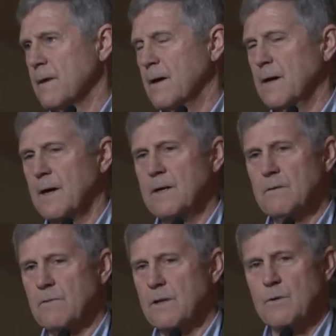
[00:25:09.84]
I, I
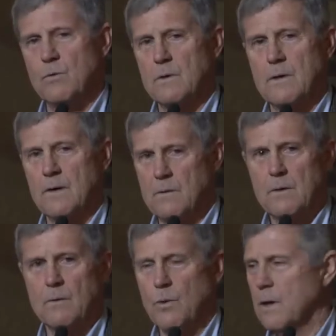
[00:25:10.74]
don't think we're at
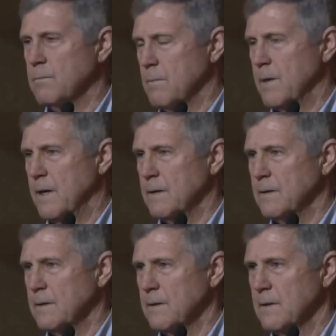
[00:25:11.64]
all well
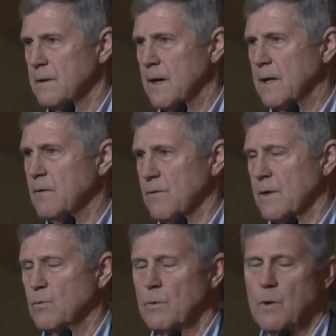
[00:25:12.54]
prepared. I don't
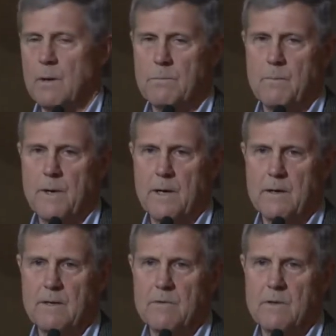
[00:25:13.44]
think we're well
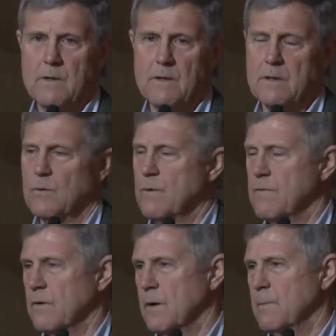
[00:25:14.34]
prepared, even though we've
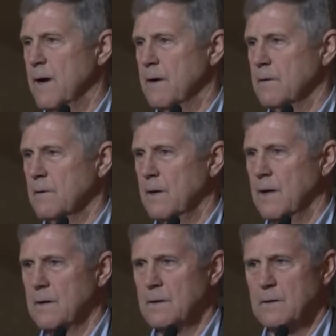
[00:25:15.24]
thought about it a
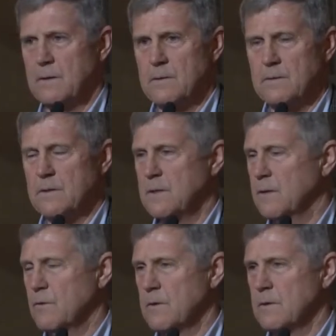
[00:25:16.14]
lot, to
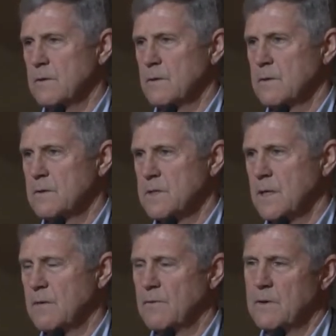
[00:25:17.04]
deal with a
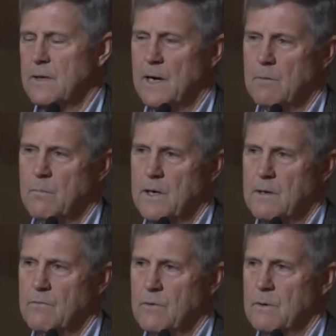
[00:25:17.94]
significant outbreak
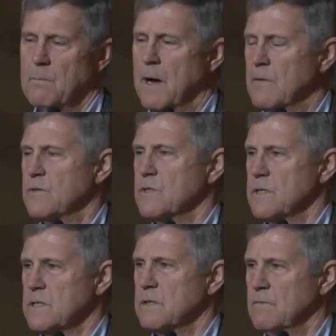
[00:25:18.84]
of foot and mouth
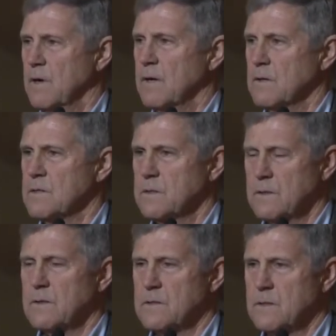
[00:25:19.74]
disease virus
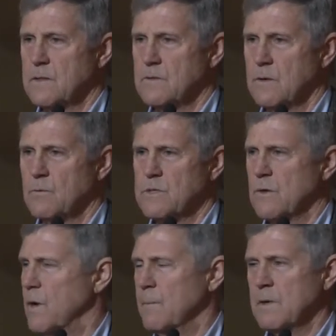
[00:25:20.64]
in this country. We're
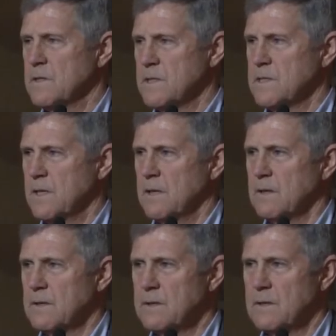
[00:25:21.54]
scrambling, as I said,
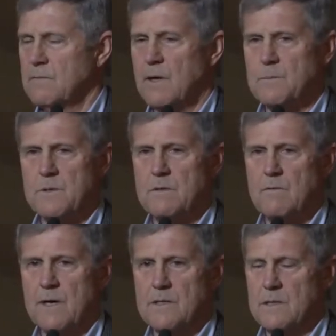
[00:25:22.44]
to develop some new
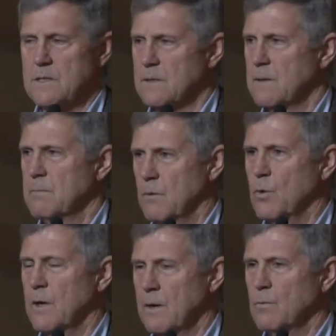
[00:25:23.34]
vaccines, but
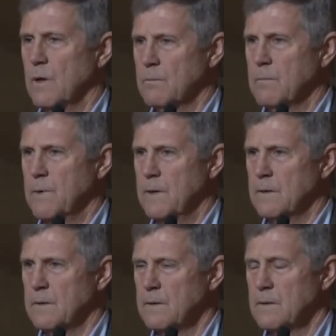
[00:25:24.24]
we're not well prepared.